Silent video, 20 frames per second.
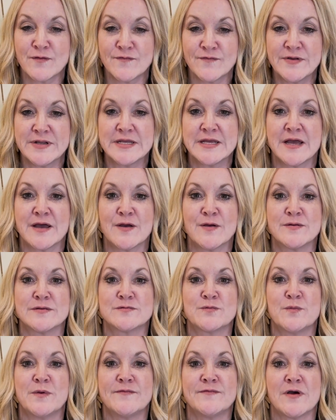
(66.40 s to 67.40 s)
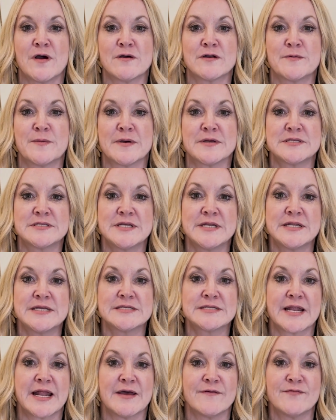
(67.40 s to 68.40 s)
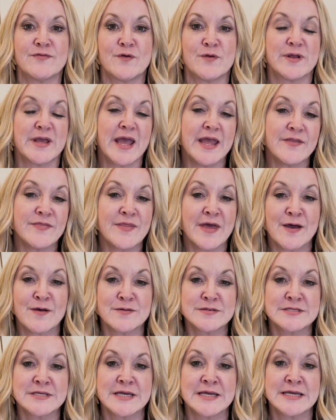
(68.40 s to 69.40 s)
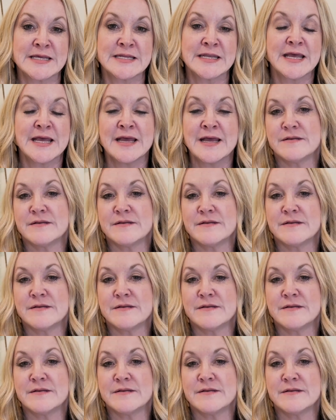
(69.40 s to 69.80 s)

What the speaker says: videos, we've talked about cities that have 38,000,